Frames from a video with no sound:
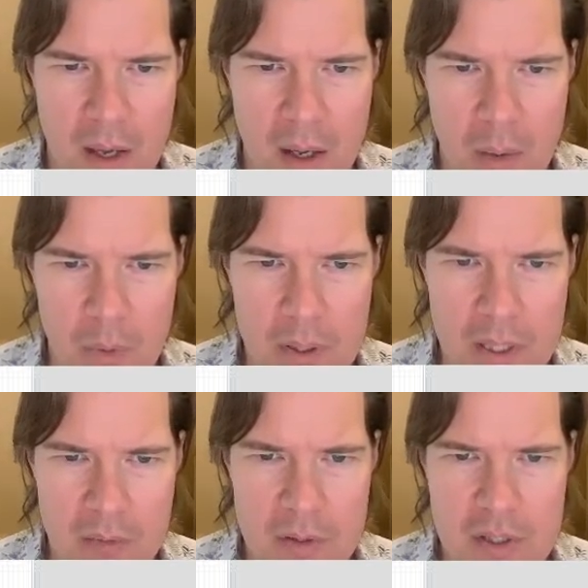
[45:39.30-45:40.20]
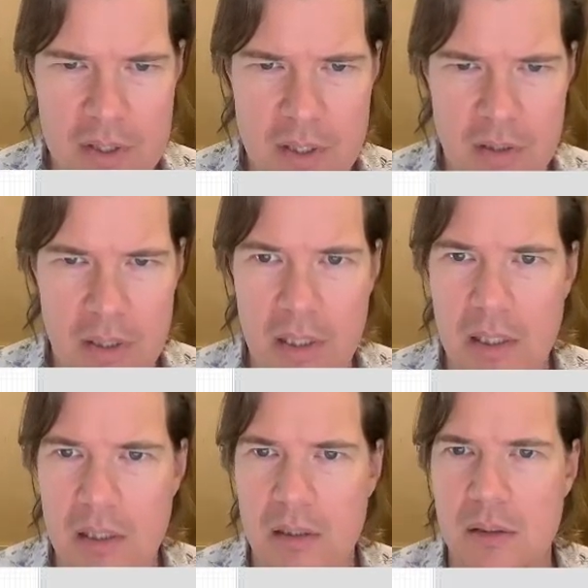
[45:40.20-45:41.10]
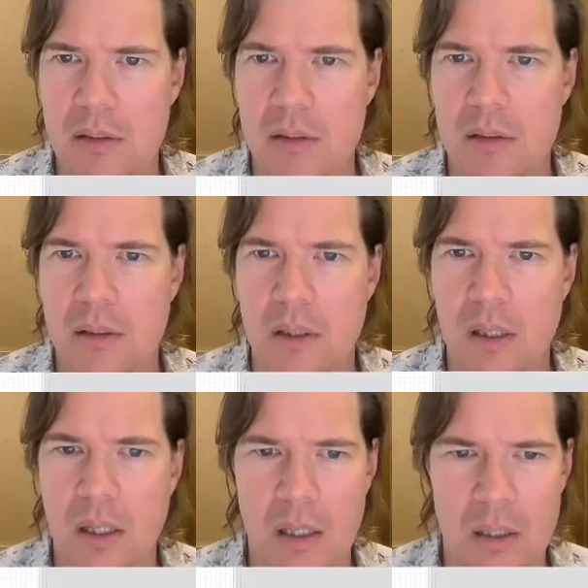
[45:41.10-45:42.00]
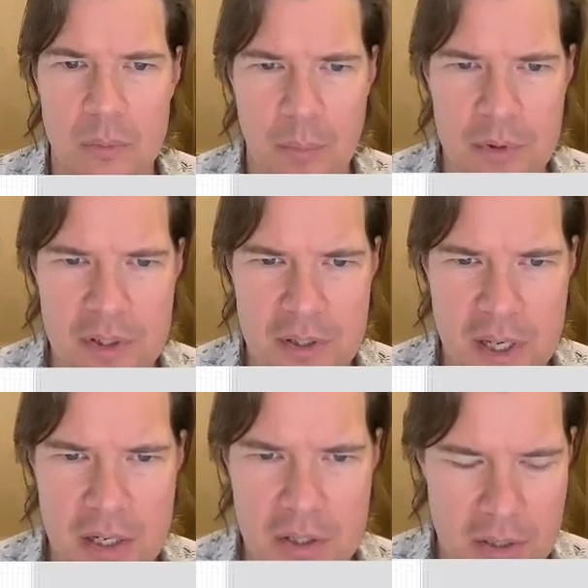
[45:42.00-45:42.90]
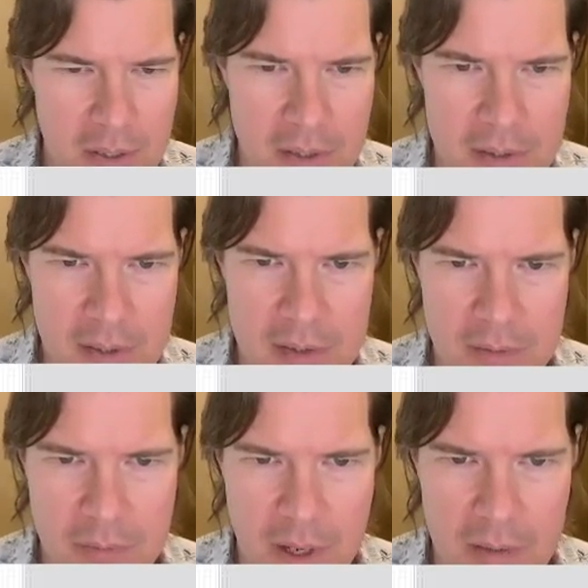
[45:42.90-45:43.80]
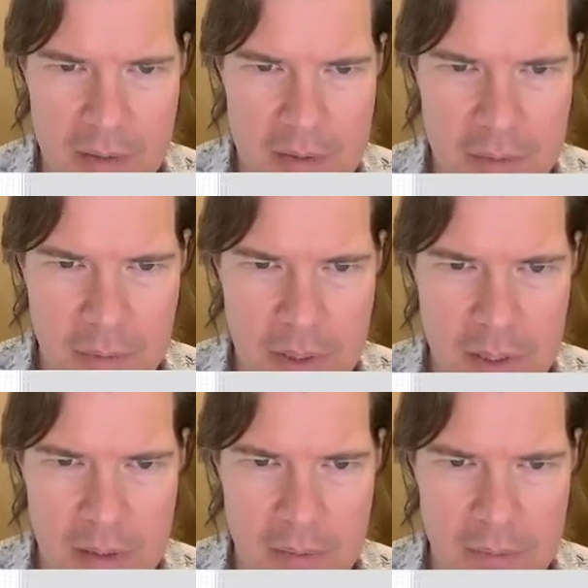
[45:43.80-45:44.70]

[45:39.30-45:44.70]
want to give it just a little representation that this is in fact a screen.